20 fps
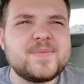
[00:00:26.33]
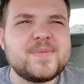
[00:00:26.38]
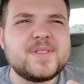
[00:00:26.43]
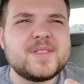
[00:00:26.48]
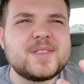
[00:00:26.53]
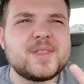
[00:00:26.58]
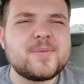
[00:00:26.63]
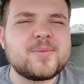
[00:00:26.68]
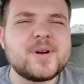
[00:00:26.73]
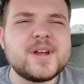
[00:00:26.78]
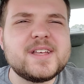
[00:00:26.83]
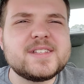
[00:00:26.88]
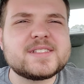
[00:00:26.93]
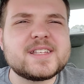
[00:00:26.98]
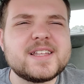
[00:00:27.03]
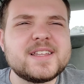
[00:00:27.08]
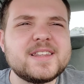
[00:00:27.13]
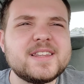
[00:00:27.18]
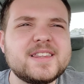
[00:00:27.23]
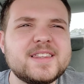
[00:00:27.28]
the
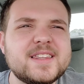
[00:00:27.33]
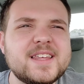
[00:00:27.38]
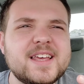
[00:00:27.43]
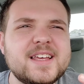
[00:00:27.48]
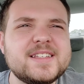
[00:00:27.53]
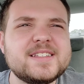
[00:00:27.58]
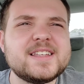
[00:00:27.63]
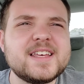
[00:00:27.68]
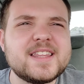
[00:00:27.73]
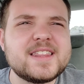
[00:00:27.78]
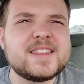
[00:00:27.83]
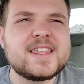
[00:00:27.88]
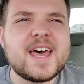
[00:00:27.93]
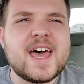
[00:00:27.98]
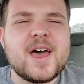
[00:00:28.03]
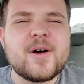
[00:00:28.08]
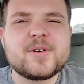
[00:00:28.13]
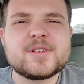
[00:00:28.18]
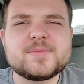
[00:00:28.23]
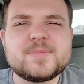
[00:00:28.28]
reason he did
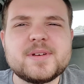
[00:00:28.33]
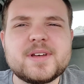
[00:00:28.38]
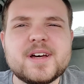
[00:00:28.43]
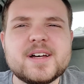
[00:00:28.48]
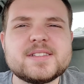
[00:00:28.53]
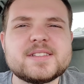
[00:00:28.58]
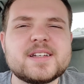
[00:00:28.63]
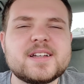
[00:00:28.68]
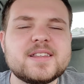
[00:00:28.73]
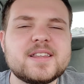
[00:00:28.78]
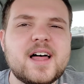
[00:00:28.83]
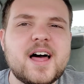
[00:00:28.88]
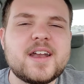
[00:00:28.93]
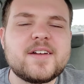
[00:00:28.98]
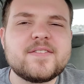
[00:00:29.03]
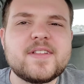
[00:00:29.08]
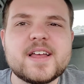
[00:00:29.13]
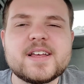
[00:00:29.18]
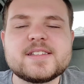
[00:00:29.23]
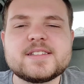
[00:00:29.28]
that was because in a lot
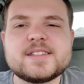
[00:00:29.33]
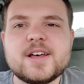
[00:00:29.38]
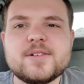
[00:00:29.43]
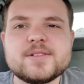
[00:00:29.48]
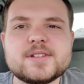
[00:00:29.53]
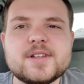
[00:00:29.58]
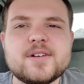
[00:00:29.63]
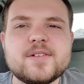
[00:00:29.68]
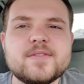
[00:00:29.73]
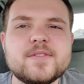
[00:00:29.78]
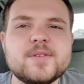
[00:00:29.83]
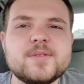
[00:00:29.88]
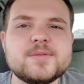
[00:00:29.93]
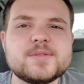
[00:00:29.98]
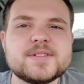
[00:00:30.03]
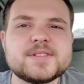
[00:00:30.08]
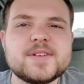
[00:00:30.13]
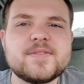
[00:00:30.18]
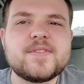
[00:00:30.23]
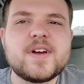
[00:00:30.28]
of like sales interviews,
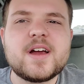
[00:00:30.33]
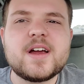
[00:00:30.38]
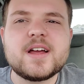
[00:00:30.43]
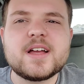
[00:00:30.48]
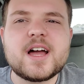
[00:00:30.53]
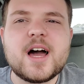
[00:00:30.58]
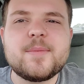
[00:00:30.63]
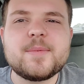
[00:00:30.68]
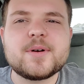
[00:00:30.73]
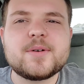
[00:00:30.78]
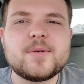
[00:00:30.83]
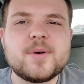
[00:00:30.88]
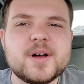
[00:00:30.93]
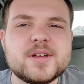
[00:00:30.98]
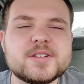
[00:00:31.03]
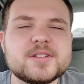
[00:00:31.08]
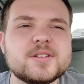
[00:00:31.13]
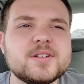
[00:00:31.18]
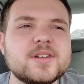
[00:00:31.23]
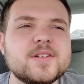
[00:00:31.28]
it's a very common
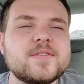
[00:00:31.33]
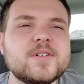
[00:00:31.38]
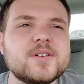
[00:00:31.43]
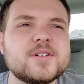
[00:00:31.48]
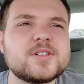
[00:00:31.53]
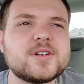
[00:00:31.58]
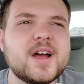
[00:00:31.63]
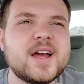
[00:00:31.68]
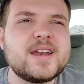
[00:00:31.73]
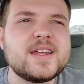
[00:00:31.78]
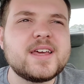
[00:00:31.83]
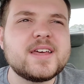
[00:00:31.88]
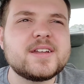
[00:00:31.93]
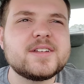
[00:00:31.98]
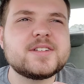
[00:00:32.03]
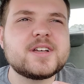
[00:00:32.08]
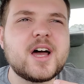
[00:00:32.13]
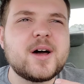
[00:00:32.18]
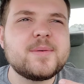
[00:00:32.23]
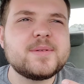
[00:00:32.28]
question. If you're trying to get
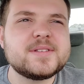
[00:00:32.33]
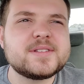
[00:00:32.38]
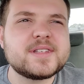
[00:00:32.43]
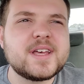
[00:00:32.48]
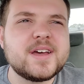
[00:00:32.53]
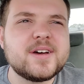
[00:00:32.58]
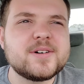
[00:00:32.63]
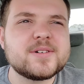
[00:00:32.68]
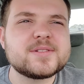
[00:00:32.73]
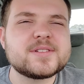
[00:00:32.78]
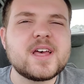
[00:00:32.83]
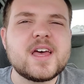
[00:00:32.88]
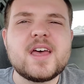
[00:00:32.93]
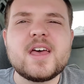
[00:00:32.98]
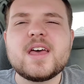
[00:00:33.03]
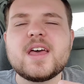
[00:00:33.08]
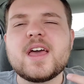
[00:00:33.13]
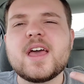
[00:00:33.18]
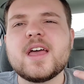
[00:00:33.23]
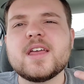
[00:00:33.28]
a job in sales
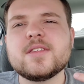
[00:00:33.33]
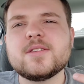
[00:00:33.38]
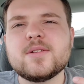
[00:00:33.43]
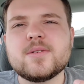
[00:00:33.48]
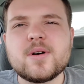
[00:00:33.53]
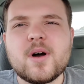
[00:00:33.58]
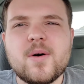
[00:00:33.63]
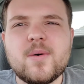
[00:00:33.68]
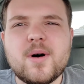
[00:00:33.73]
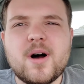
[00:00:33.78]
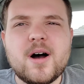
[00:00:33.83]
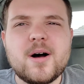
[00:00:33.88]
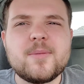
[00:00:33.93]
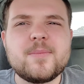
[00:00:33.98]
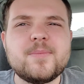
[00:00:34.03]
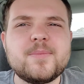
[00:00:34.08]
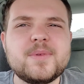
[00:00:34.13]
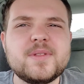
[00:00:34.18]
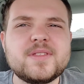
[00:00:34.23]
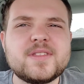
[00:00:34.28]
and you go
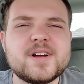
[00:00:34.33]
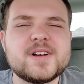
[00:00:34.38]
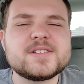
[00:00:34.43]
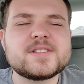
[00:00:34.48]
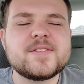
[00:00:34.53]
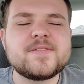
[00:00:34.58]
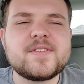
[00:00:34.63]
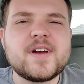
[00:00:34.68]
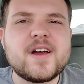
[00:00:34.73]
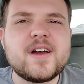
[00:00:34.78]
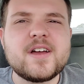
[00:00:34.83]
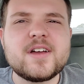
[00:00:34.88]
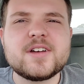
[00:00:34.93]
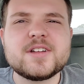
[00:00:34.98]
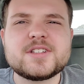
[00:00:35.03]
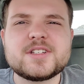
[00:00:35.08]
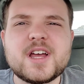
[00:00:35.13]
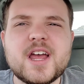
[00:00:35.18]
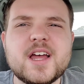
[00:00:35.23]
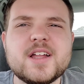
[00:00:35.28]
up, there's a very
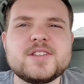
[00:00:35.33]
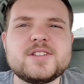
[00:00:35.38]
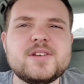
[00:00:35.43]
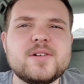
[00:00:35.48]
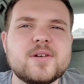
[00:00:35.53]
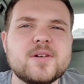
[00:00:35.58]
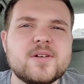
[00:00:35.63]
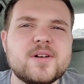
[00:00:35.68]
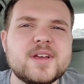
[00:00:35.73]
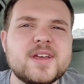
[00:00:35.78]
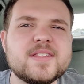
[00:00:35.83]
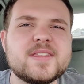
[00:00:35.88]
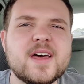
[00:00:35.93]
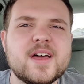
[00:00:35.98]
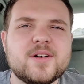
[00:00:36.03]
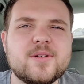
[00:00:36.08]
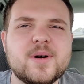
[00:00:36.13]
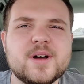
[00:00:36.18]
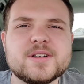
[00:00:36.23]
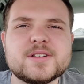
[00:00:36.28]
good chance you're going to get
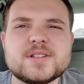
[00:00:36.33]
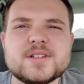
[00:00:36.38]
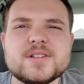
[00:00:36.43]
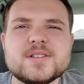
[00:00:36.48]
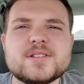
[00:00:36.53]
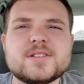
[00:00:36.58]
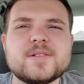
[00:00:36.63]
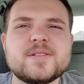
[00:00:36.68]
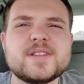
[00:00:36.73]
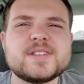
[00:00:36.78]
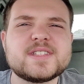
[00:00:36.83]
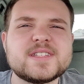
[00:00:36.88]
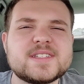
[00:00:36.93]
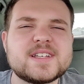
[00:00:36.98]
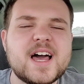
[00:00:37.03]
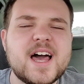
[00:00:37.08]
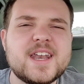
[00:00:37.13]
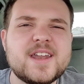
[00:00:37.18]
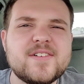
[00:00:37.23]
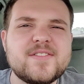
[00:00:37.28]
that question. So this is
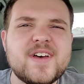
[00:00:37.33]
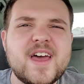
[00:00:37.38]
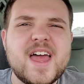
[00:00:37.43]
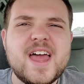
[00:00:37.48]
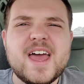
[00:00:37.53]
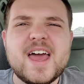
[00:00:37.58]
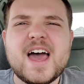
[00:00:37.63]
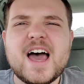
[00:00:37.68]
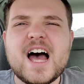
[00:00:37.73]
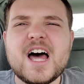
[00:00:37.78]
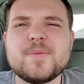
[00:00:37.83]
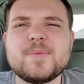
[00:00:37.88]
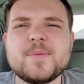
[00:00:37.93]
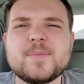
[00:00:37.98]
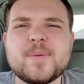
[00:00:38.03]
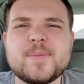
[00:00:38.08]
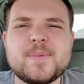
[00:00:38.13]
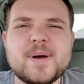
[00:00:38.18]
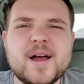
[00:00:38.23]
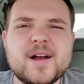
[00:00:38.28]
kind of how to be
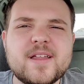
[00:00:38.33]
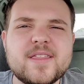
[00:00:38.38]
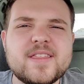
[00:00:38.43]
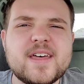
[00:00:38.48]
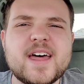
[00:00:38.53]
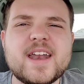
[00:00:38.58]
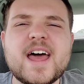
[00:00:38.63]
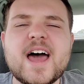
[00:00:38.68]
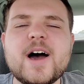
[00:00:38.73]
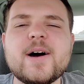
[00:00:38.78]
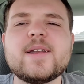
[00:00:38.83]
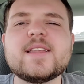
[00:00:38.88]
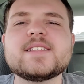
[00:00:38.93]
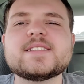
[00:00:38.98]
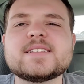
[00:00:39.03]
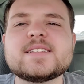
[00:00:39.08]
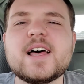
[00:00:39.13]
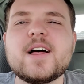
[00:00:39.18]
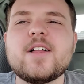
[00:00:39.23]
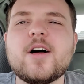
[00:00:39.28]
prepared of that. How to
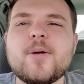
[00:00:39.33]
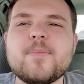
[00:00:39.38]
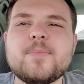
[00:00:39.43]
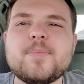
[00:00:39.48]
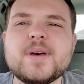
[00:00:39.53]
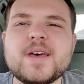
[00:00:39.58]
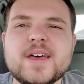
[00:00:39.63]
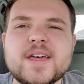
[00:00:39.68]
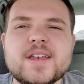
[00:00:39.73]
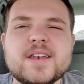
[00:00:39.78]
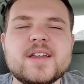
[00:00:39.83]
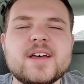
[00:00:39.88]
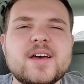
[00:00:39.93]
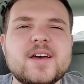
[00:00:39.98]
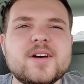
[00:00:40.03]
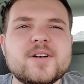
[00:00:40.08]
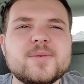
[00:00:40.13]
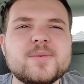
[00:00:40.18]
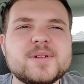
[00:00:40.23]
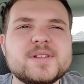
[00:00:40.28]
sell a pen.
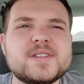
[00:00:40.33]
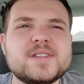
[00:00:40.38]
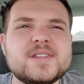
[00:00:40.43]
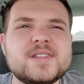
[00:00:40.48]
When